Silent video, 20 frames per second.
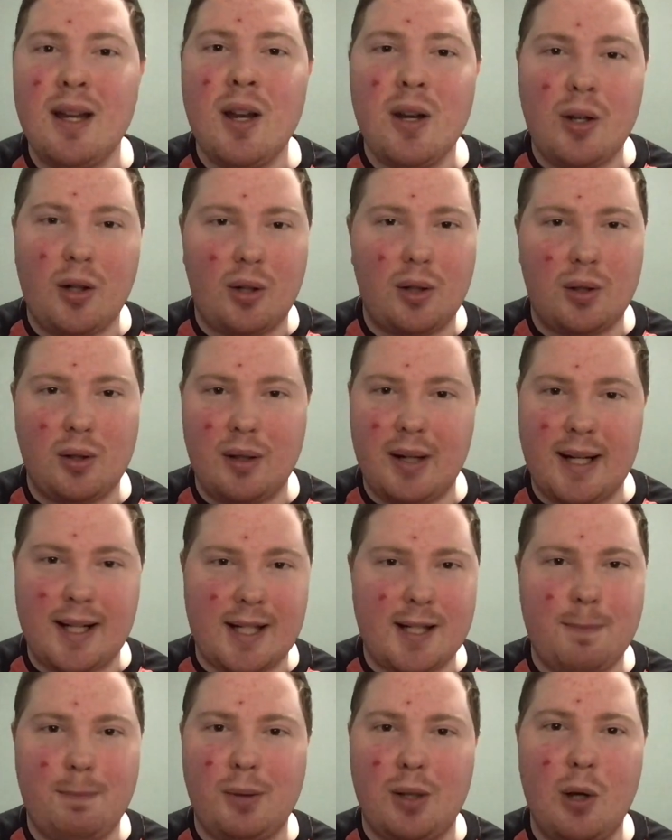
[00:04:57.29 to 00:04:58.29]
her
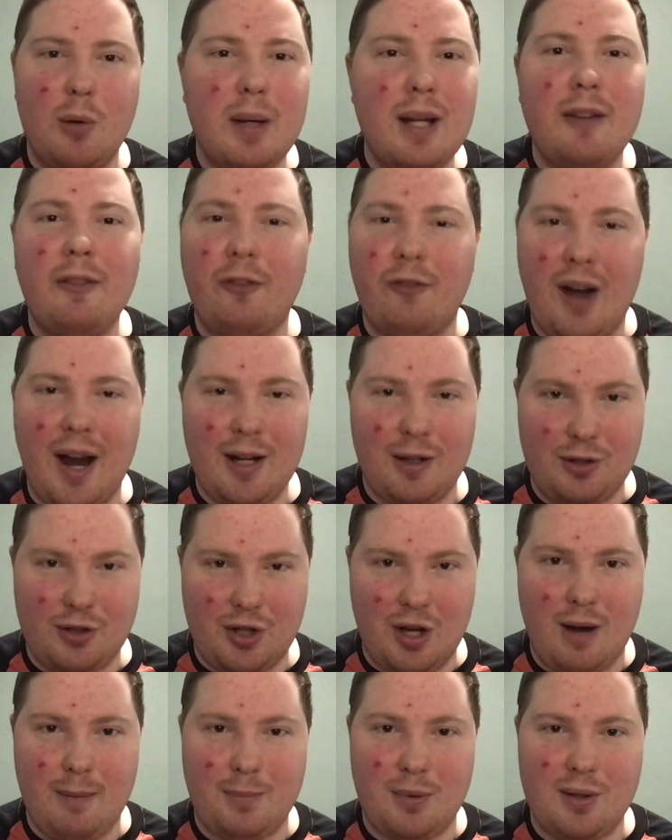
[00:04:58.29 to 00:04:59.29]
Exploding Fire
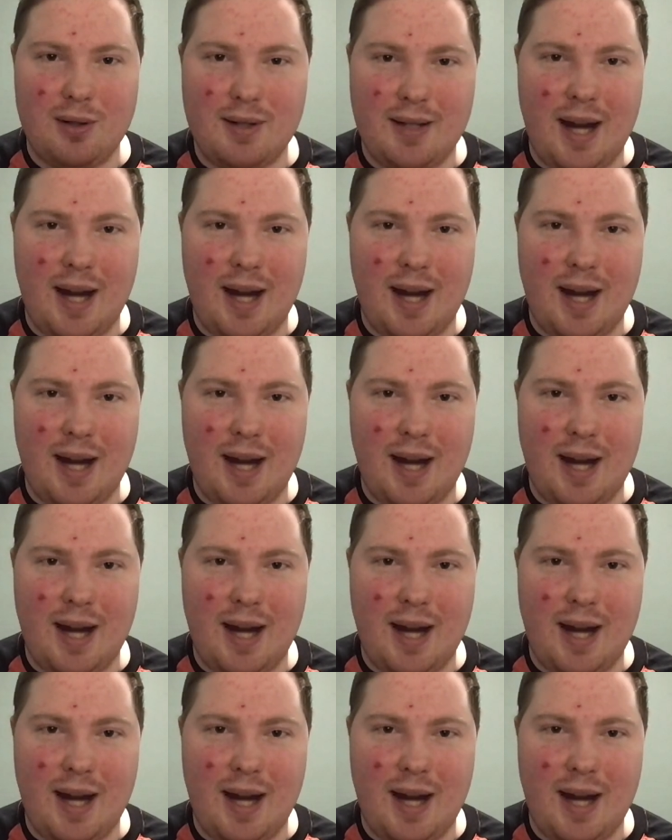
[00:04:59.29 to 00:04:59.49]
Chompers,